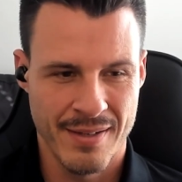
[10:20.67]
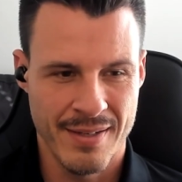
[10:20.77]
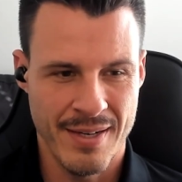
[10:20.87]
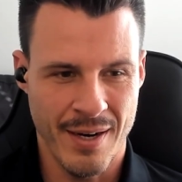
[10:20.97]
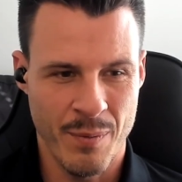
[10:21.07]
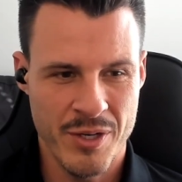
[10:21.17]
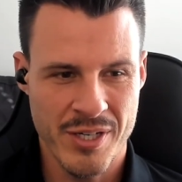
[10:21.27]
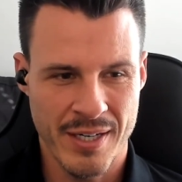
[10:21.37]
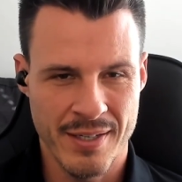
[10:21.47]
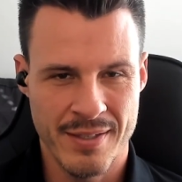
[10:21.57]
Yeah, I wish
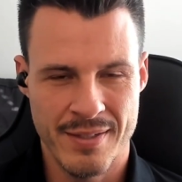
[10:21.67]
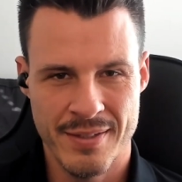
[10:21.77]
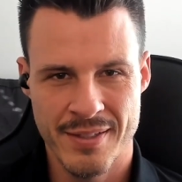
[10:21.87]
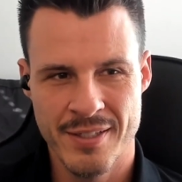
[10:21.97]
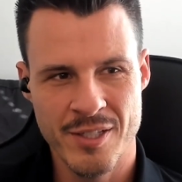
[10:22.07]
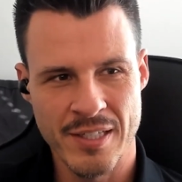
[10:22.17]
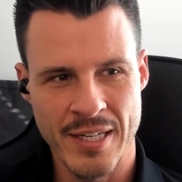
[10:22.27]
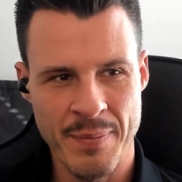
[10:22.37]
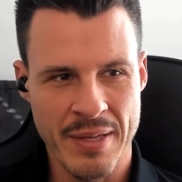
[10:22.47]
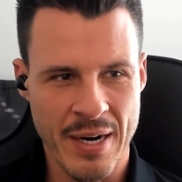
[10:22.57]
I could
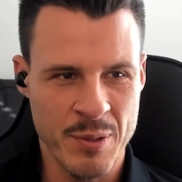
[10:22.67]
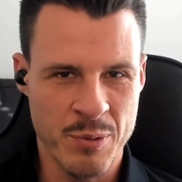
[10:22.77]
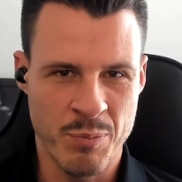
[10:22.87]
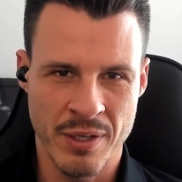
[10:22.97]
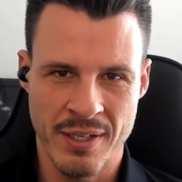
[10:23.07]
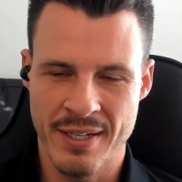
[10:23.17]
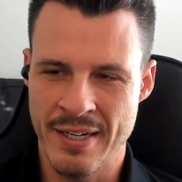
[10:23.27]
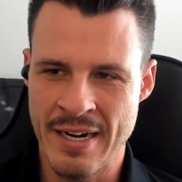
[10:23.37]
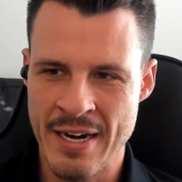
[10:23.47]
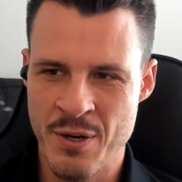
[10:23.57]
claim that I was brilliant
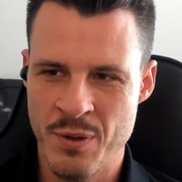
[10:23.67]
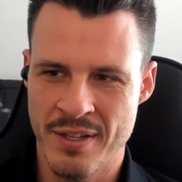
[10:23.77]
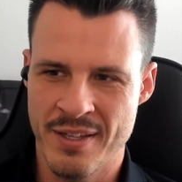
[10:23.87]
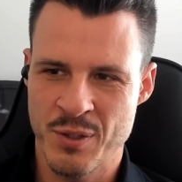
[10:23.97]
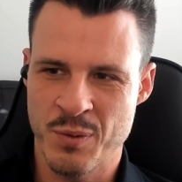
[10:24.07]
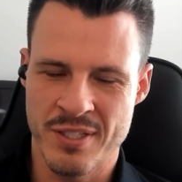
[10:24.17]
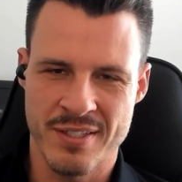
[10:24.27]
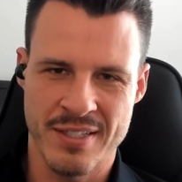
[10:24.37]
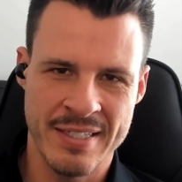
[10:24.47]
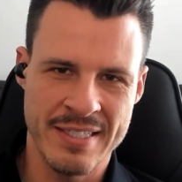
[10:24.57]
and I knew that this
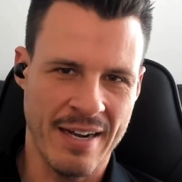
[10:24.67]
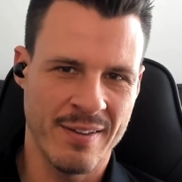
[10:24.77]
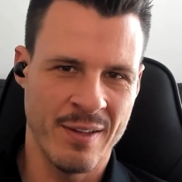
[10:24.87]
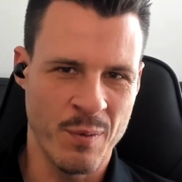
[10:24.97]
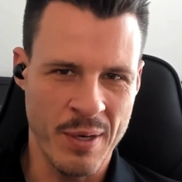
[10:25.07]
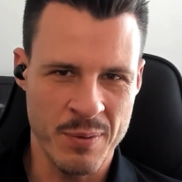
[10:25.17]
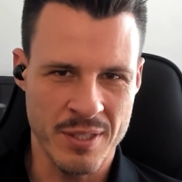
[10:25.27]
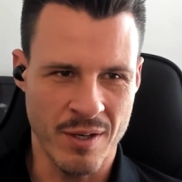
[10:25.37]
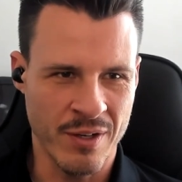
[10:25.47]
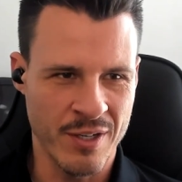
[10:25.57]
was exactly the way it was
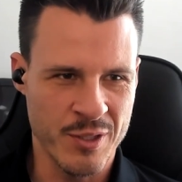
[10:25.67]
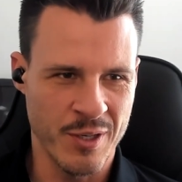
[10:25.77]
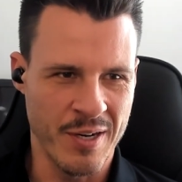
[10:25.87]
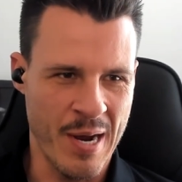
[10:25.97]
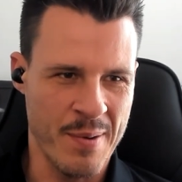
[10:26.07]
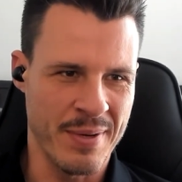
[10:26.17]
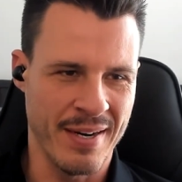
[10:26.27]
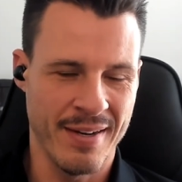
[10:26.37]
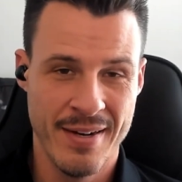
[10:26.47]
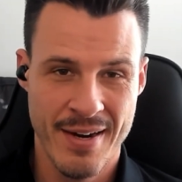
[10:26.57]
all going to turn out,
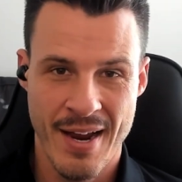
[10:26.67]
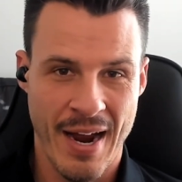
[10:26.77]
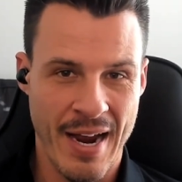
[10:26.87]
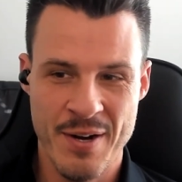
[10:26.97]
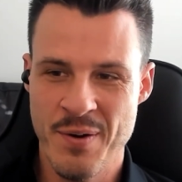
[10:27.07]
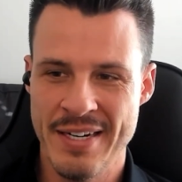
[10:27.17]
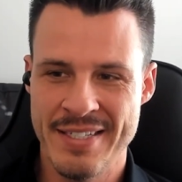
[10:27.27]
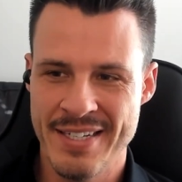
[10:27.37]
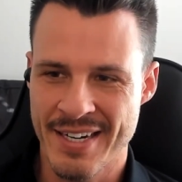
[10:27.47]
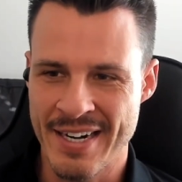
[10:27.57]
but I had no
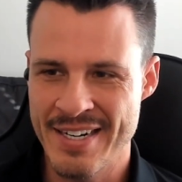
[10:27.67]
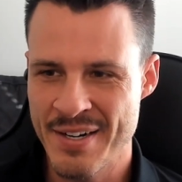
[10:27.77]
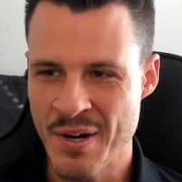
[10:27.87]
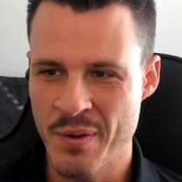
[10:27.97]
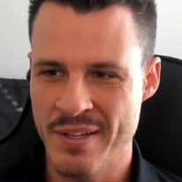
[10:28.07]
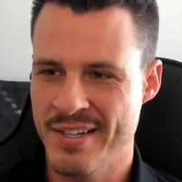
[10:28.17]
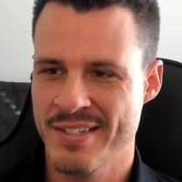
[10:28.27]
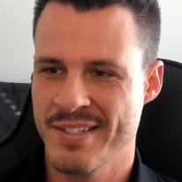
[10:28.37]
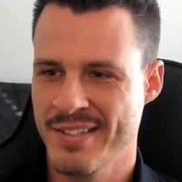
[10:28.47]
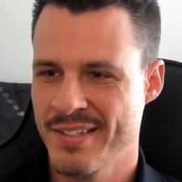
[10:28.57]
idea. I didn't know that
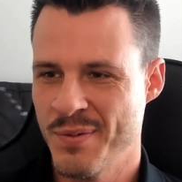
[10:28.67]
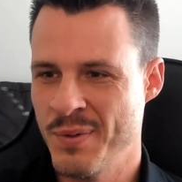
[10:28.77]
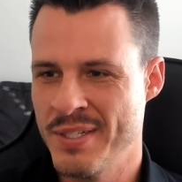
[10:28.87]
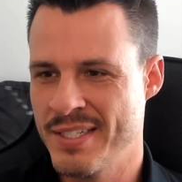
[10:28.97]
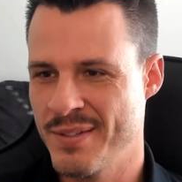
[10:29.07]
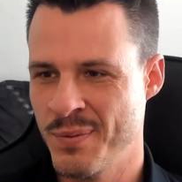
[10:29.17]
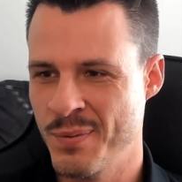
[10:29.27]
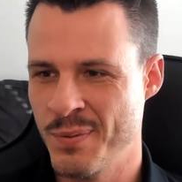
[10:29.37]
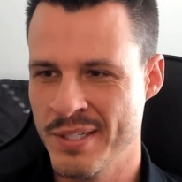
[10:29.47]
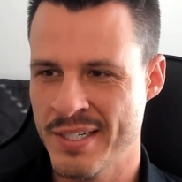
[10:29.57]
this
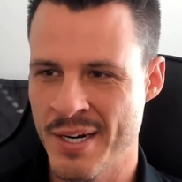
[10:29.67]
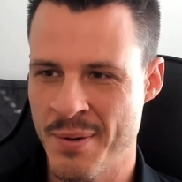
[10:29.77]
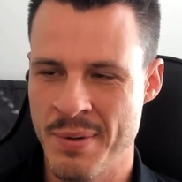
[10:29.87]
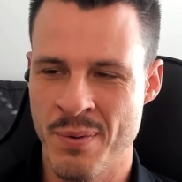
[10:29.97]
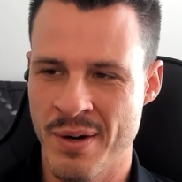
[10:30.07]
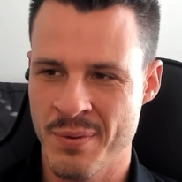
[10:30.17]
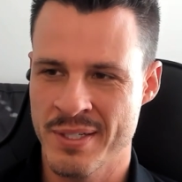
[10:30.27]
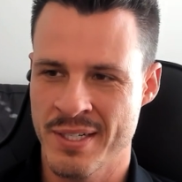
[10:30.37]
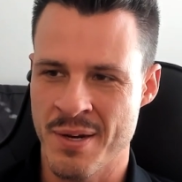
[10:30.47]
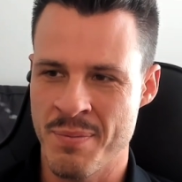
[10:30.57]
was going to be what it
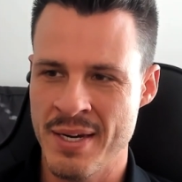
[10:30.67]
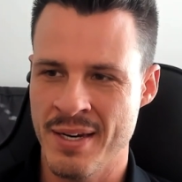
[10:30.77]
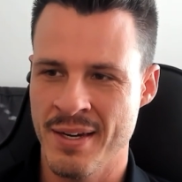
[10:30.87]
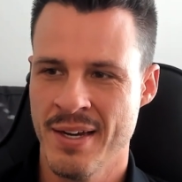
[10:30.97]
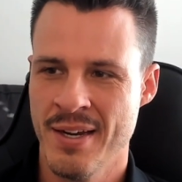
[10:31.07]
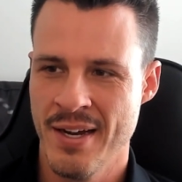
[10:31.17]
was going to be.